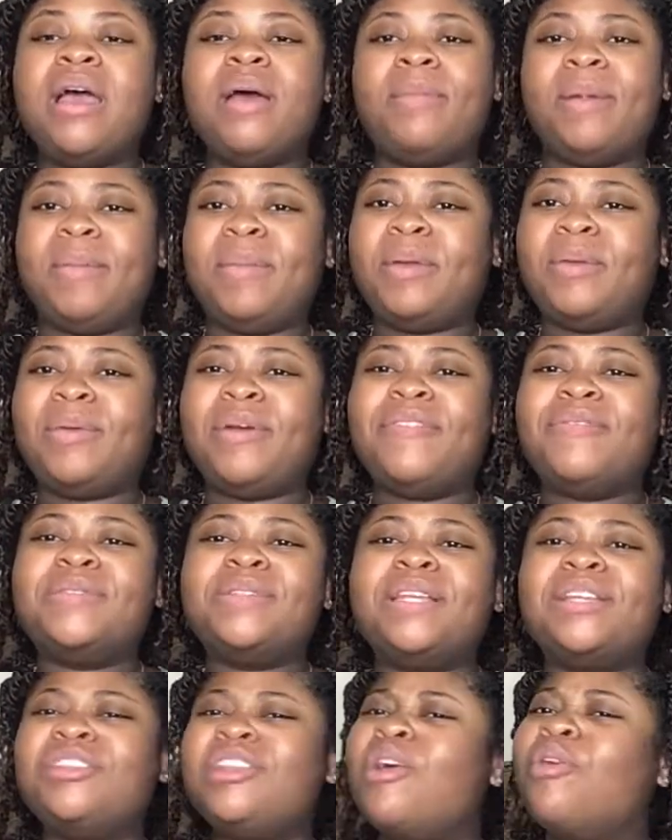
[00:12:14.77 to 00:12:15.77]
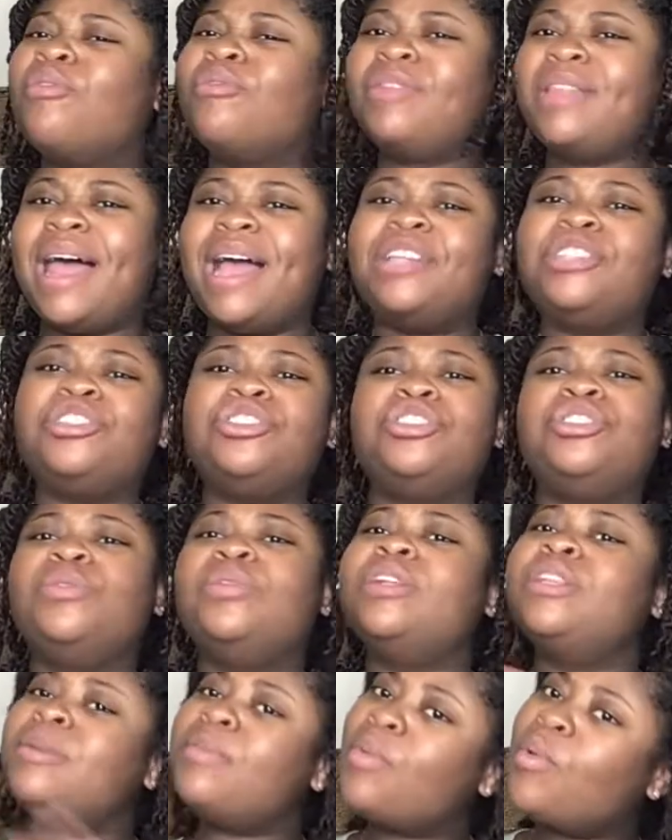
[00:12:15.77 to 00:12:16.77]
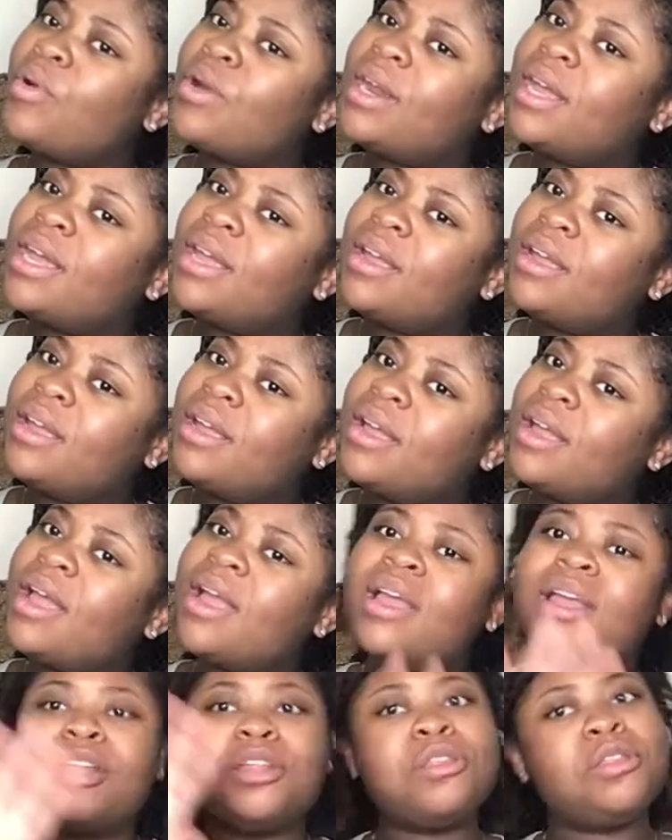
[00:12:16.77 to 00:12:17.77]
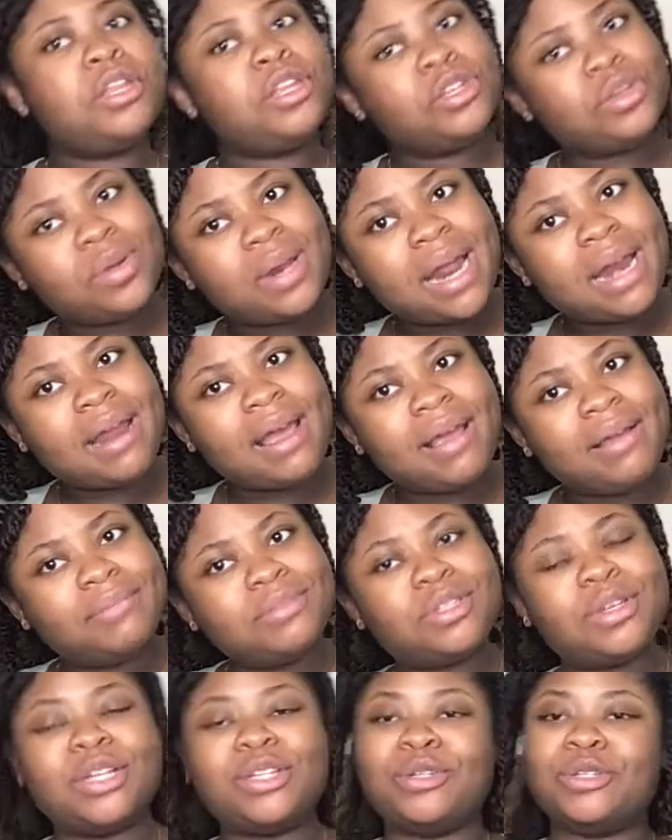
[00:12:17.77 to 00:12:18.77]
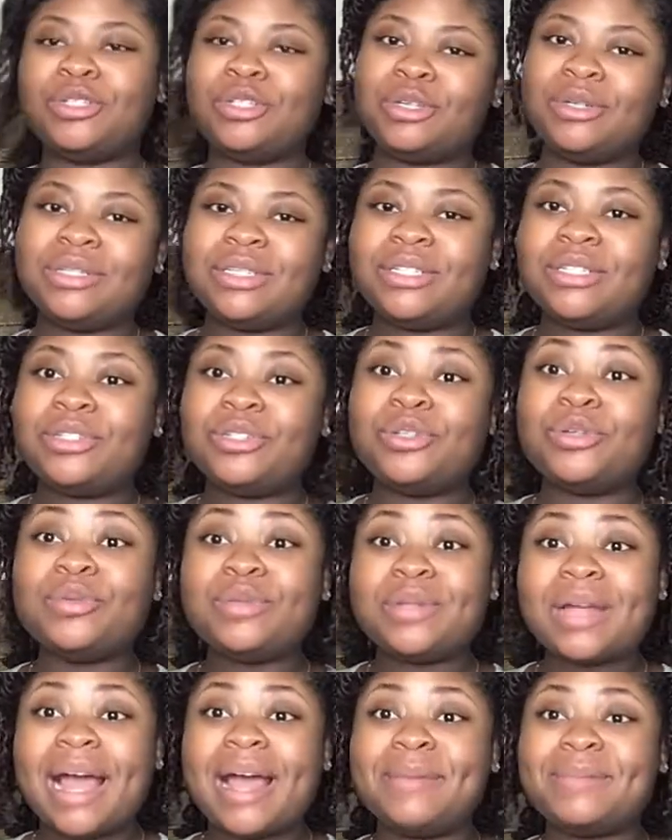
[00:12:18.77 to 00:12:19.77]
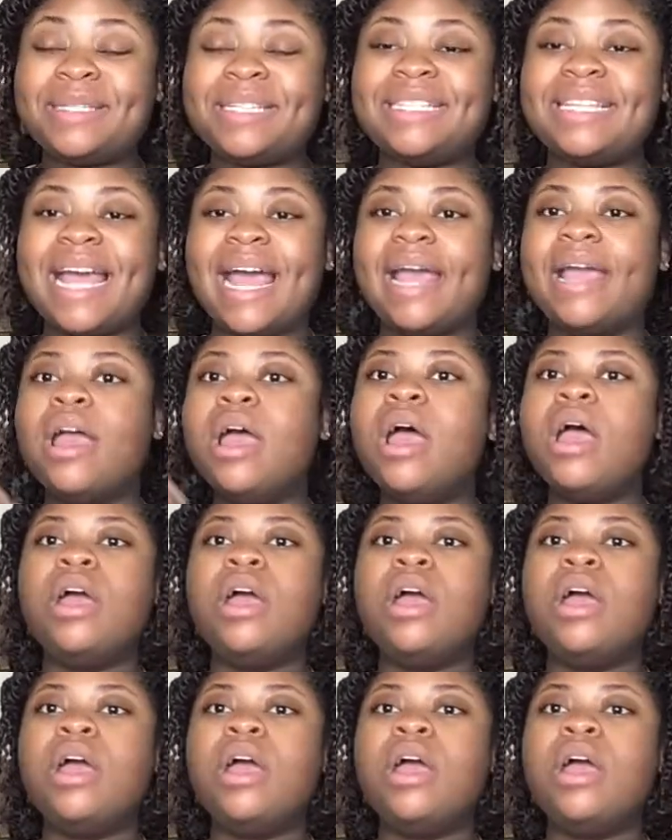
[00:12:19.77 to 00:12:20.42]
My midwife was like, no, relax, just do it in the morning and then do it at night. So I do it two, two times a day.